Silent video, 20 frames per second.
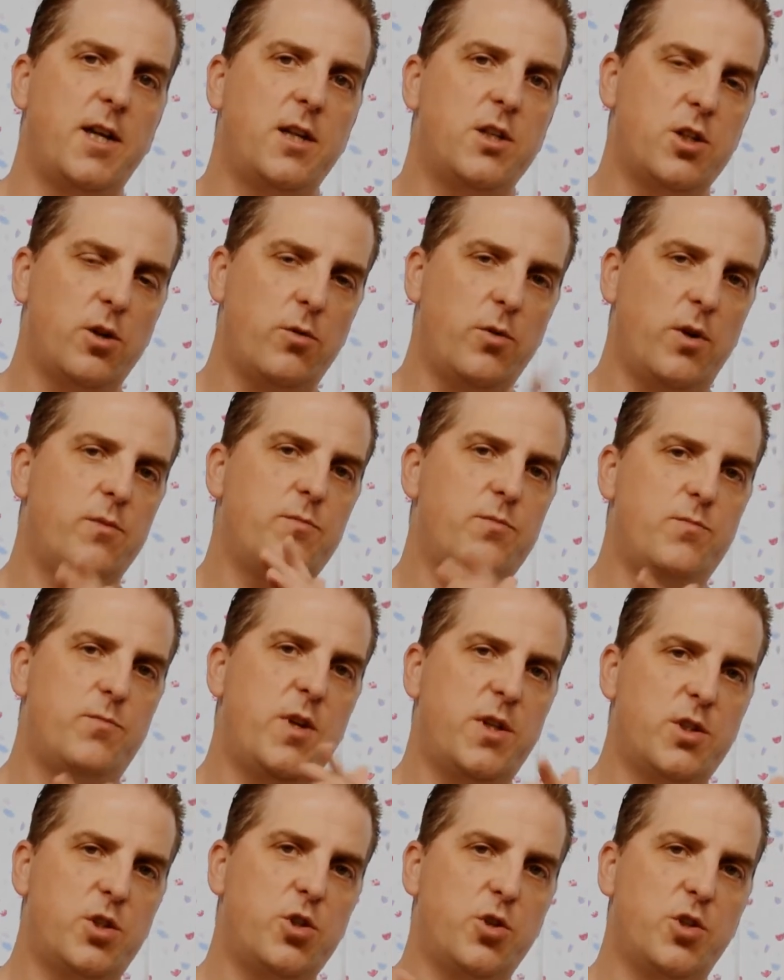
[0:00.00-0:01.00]
So
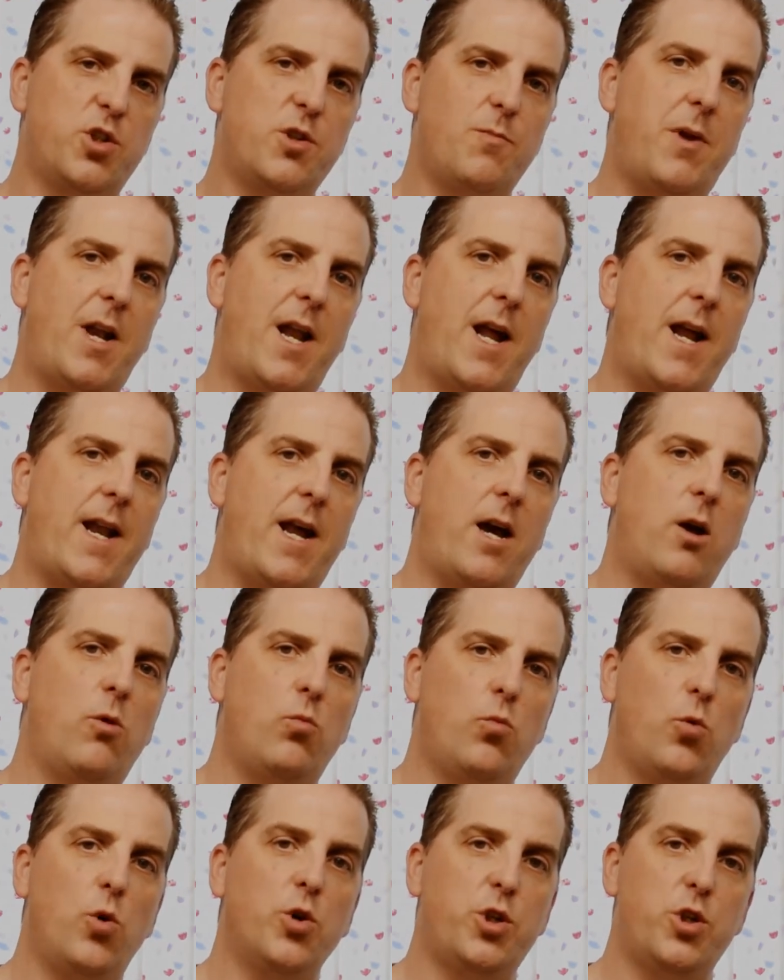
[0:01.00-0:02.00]
it's good to plan out
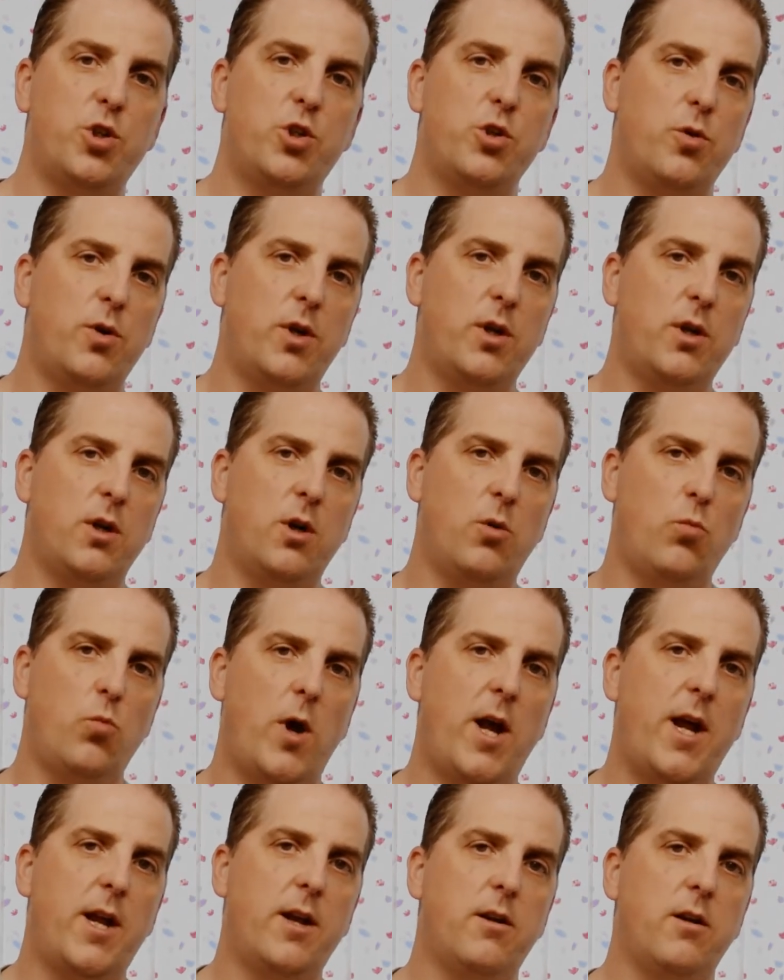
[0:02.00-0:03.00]
what you're doing and
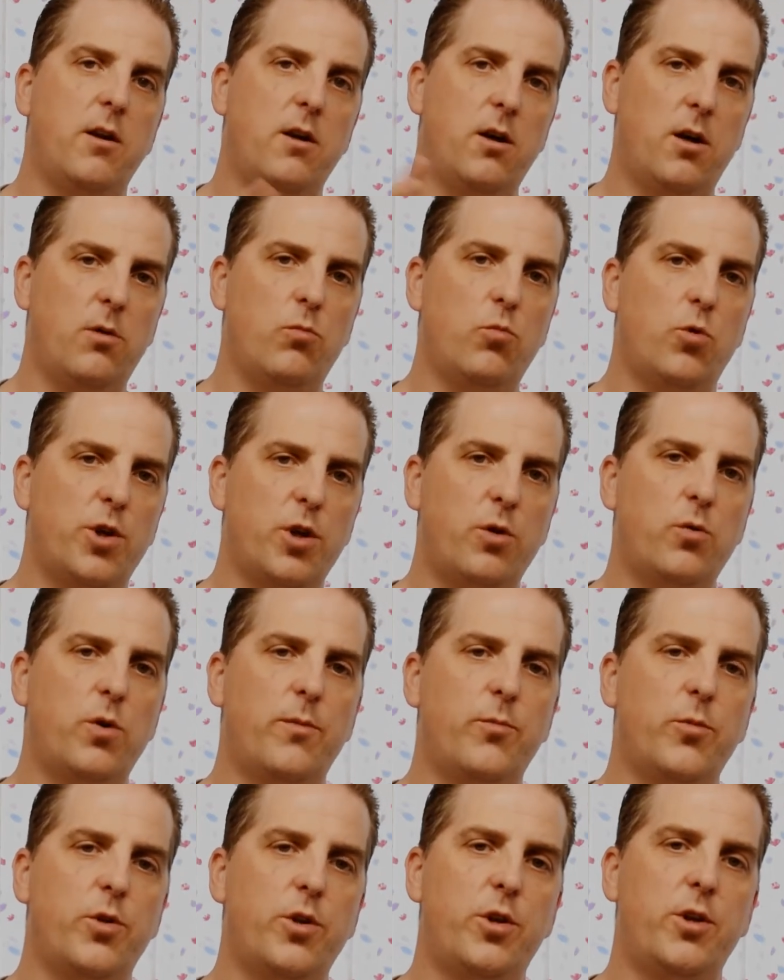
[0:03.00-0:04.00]
when and what
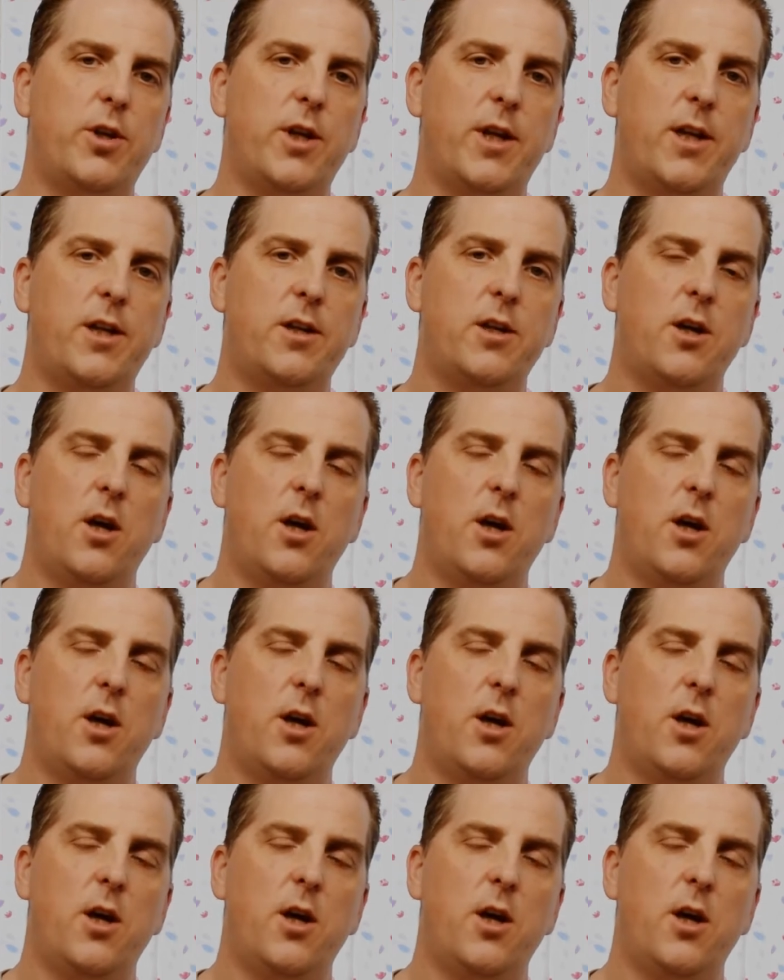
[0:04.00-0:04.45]
equipment you need.